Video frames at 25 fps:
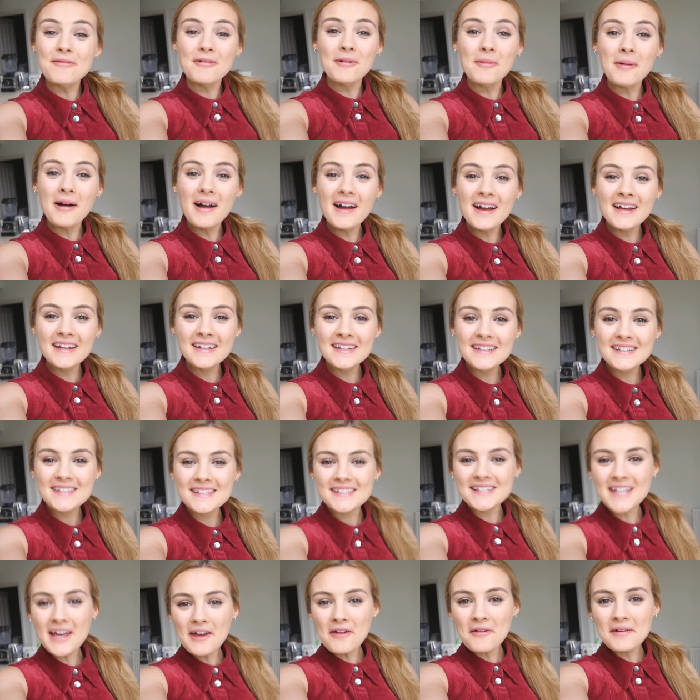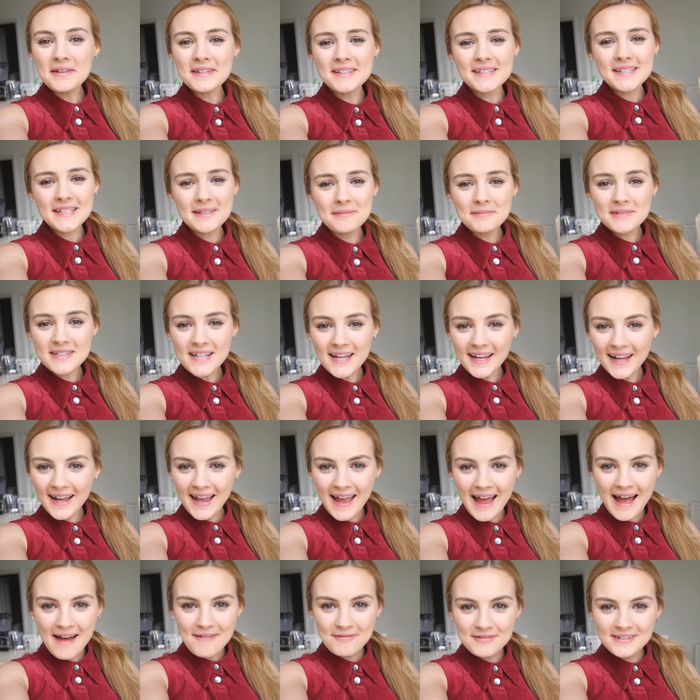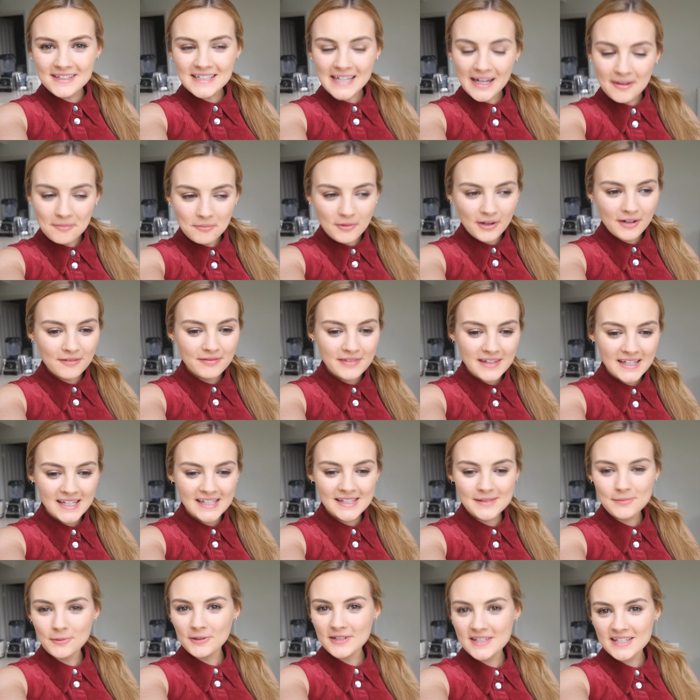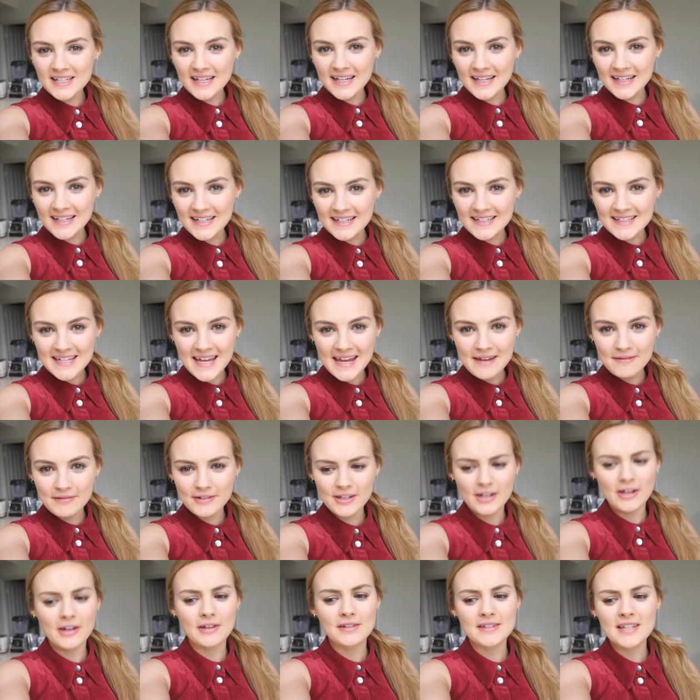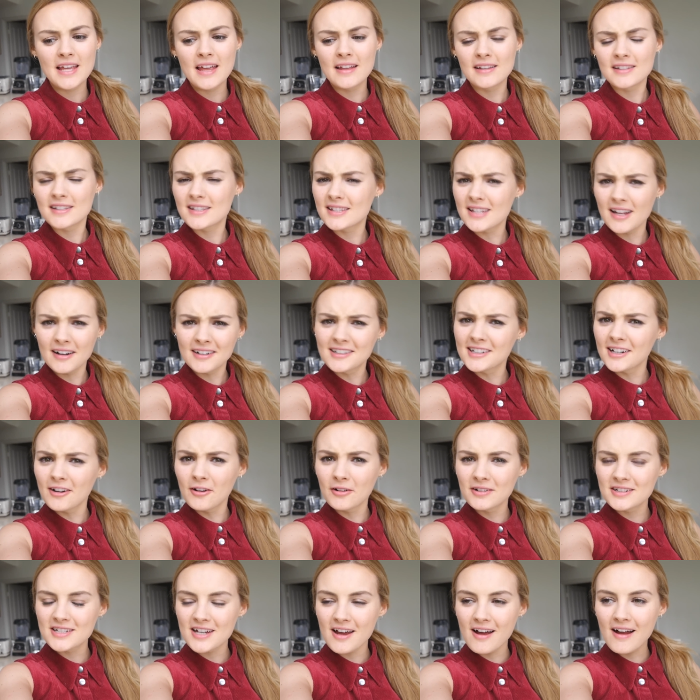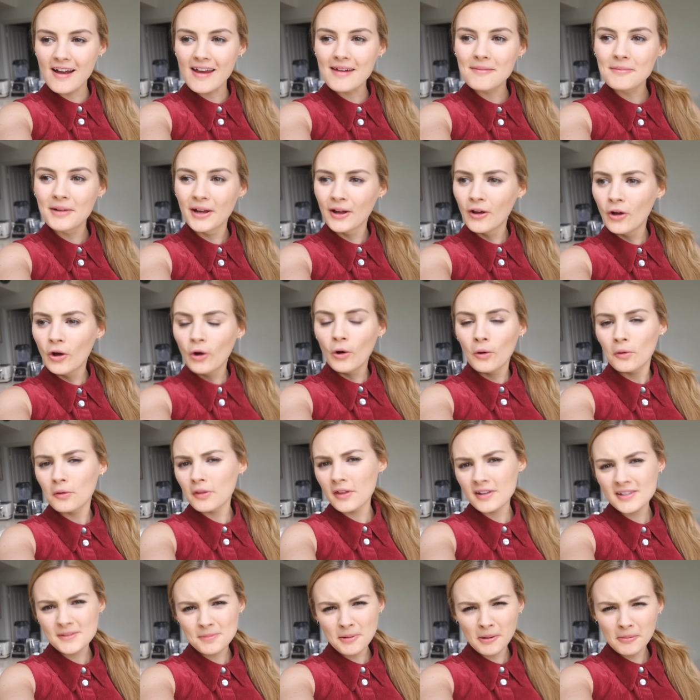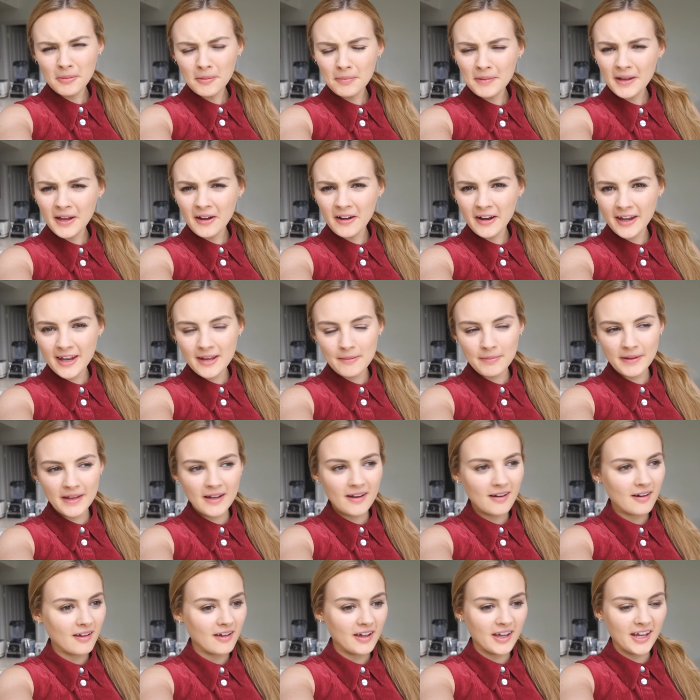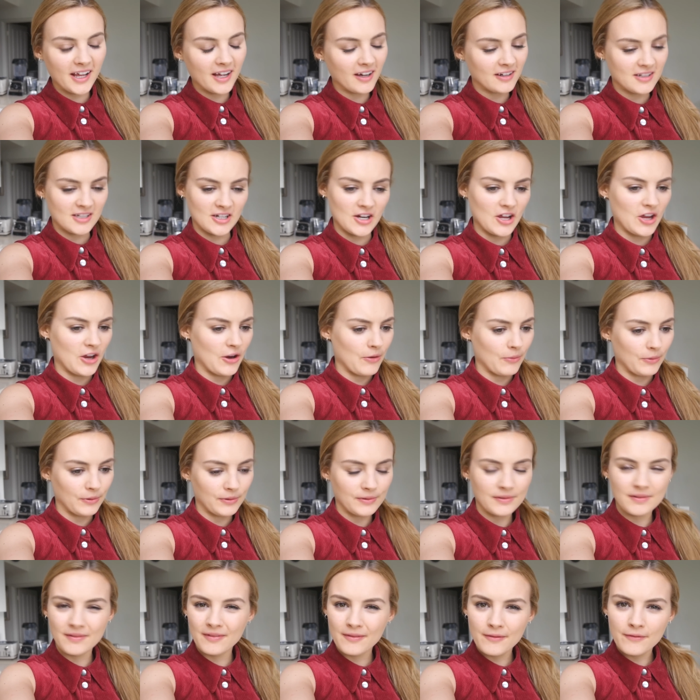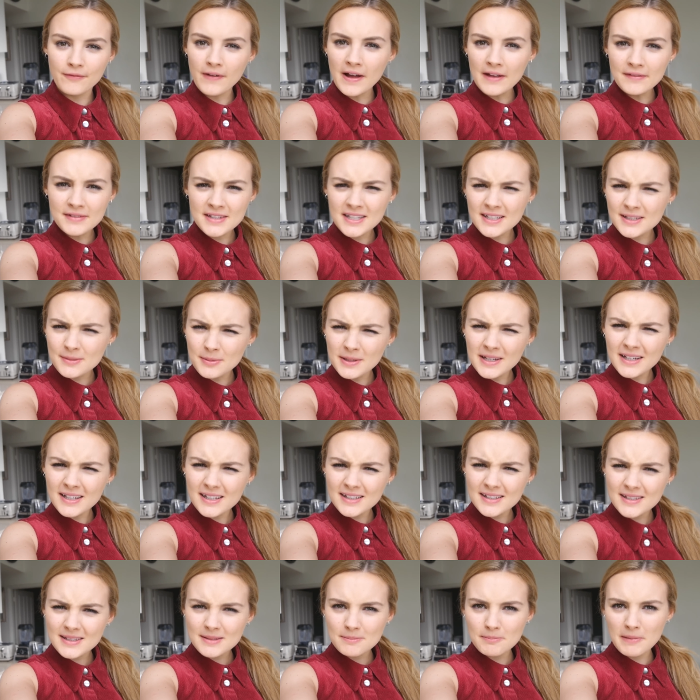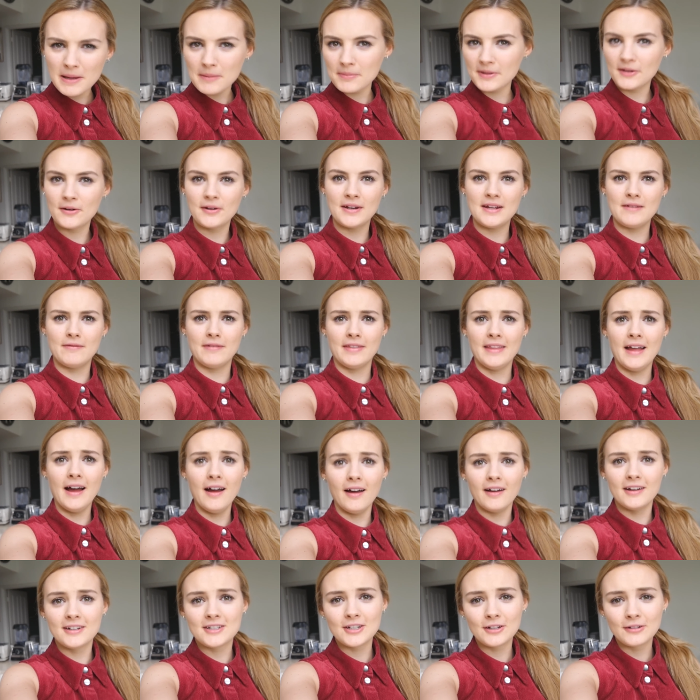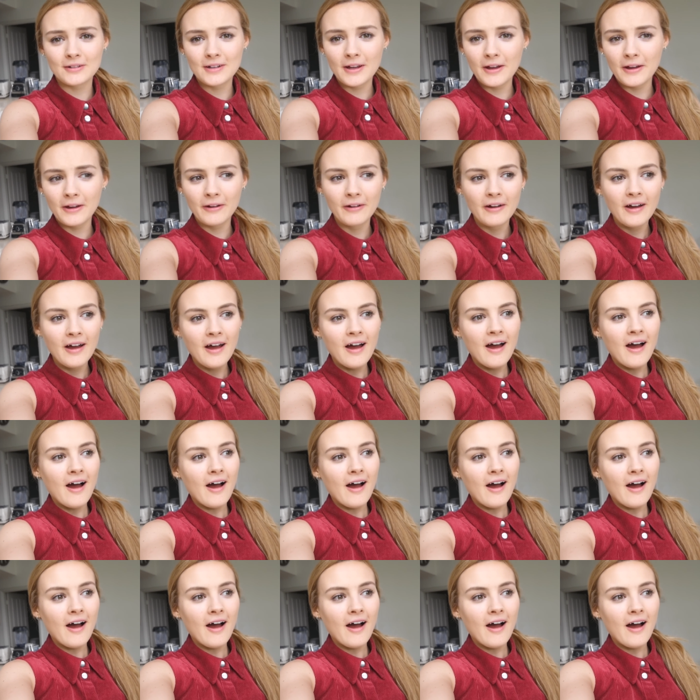everyone! So it seems like I haven't done one of these what I ate in a day videos in such a long time, although it's probably only been like, I don't know, what 5-6 weeks? Maybe not even that, I don't know.